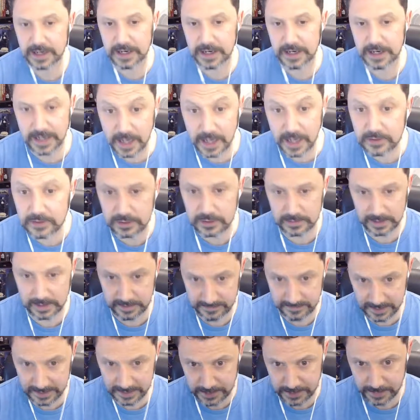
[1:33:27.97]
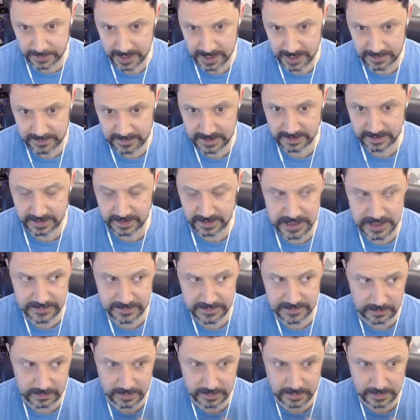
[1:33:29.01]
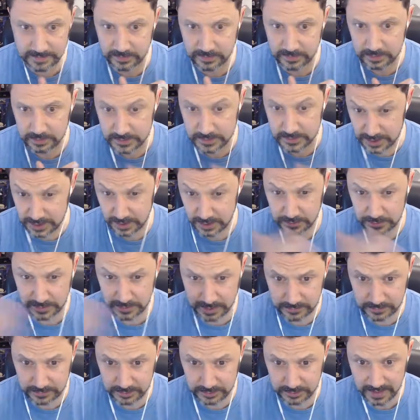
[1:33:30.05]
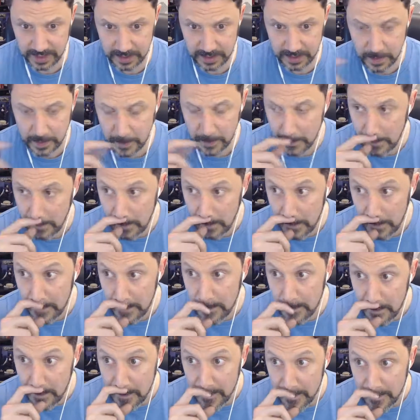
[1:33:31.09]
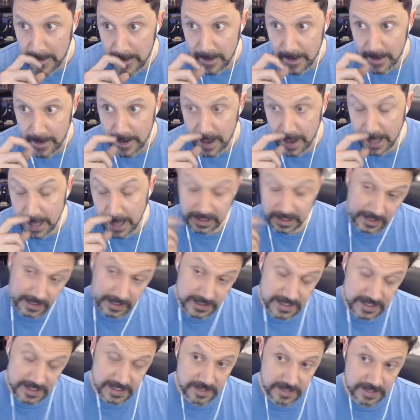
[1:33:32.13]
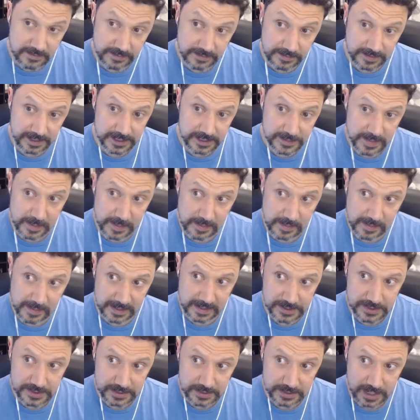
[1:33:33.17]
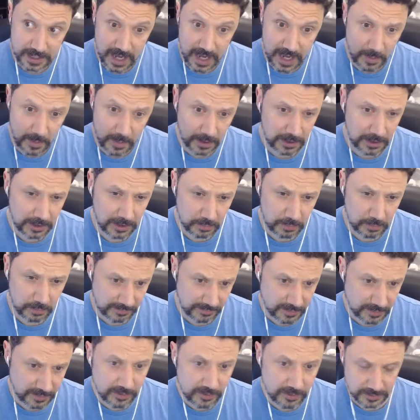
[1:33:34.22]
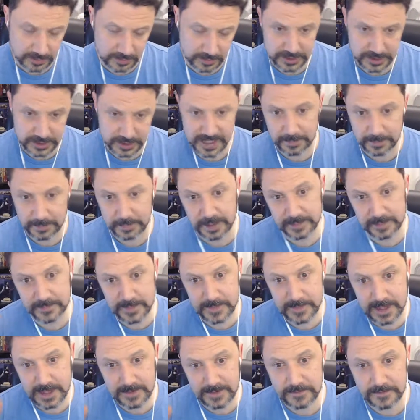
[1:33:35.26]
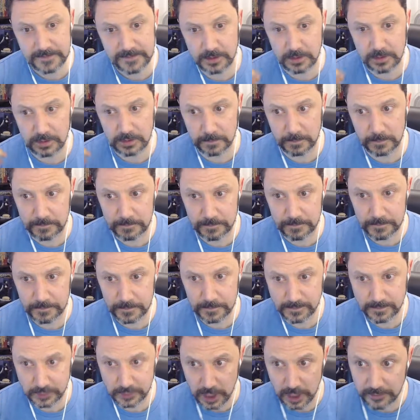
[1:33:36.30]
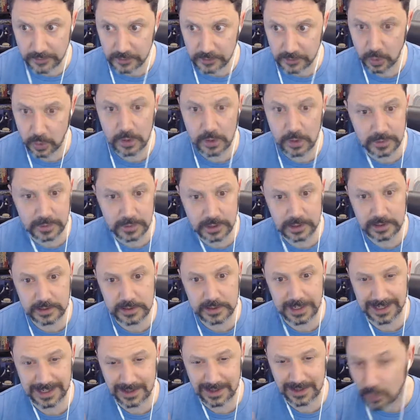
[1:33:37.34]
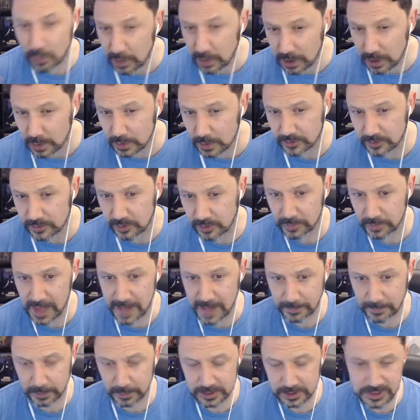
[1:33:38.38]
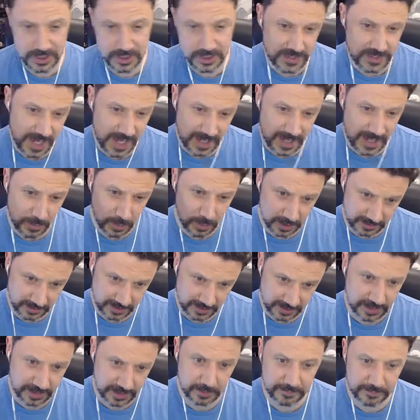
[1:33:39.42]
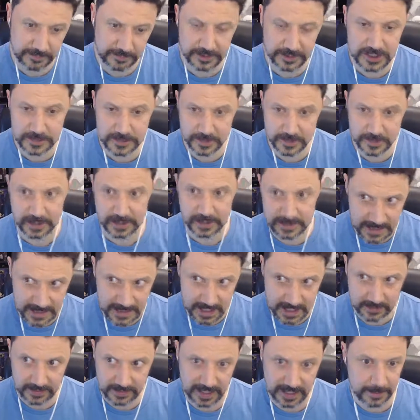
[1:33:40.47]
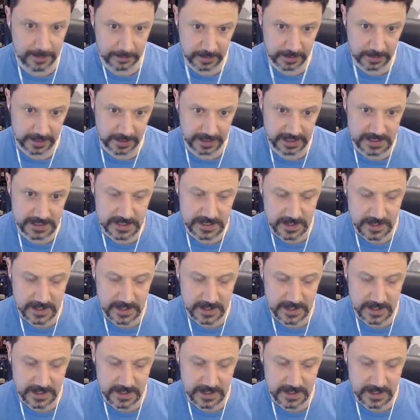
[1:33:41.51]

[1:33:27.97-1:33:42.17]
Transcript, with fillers: another adventure path that takes you from level zero to level ten and I guess that's the other thing I should maybe mention. I, am not going to review them just yet, but if you're if you got the core book and you don't want to go into the splat books just yet, you want to take it out for a spin and see how the game plays.